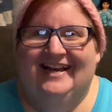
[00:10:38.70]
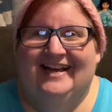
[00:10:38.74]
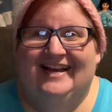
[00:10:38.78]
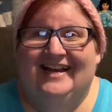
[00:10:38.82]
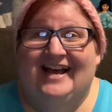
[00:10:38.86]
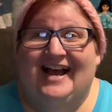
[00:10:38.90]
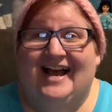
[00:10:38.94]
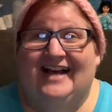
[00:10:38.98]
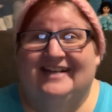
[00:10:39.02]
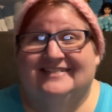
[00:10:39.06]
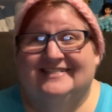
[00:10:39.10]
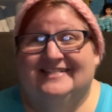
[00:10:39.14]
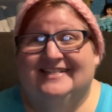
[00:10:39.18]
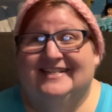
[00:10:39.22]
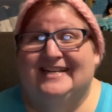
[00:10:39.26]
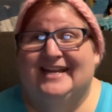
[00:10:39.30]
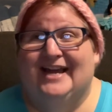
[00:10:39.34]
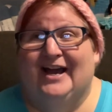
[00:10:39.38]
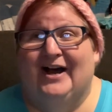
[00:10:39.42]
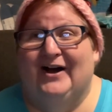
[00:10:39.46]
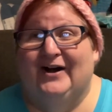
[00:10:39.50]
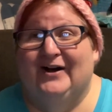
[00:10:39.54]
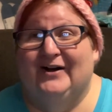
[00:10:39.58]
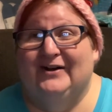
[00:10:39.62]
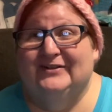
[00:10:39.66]
I'll see
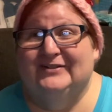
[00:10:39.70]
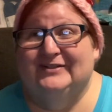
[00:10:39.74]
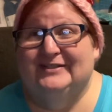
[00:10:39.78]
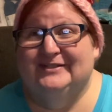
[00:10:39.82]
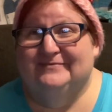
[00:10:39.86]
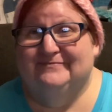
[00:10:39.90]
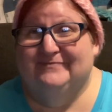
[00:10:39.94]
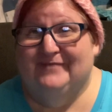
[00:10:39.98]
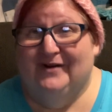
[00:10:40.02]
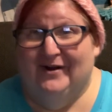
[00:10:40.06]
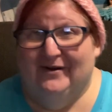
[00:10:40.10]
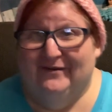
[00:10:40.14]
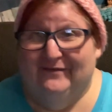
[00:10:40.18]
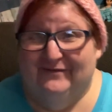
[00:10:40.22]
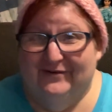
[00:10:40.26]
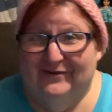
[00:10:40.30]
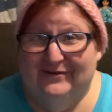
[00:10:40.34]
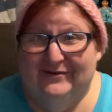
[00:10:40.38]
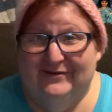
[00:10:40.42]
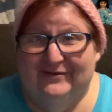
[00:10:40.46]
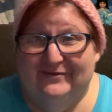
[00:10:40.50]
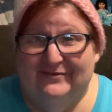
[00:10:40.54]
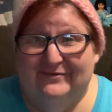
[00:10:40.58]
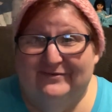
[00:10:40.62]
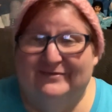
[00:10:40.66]
y'all
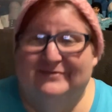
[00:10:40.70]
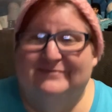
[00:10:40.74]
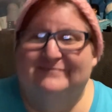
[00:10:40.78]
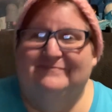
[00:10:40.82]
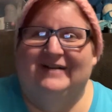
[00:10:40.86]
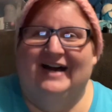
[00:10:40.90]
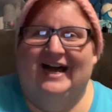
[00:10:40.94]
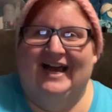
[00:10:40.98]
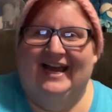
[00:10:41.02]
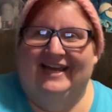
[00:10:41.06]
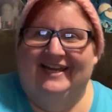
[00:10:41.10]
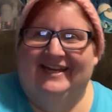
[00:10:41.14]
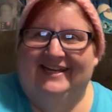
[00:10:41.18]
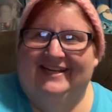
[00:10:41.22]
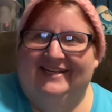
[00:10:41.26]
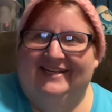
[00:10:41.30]
tomorrow. Bye.